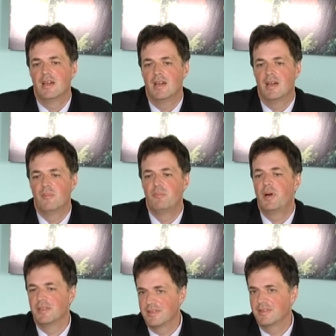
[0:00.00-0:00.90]
Uh,
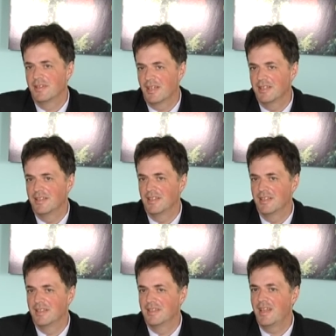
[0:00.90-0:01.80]
but again,
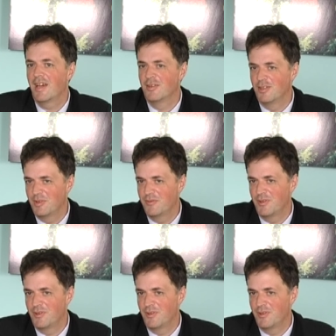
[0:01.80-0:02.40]
uh, the economic